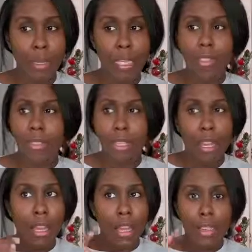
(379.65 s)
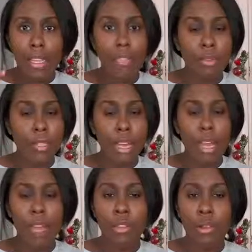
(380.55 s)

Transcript: because at the end of the day,